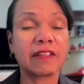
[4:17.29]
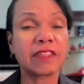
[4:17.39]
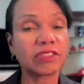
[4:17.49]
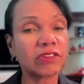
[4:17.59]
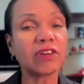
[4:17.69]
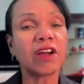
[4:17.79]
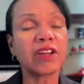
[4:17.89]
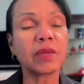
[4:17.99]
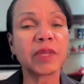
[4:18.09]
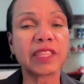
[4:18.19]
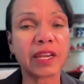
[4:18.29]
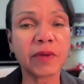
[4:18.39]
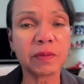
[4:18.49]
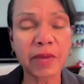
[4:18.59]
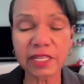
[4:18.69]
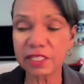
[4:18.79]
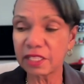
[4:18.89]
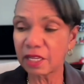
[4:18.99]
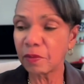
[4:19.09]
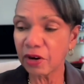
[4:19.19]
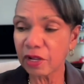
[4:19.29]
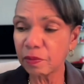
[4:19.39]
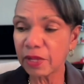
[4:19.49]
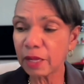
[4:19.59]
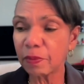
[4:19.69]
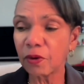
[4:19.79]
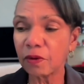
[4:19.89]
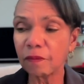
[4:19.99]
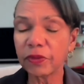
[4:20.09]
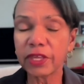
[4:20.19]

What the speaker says: The third argument that I would make to the American people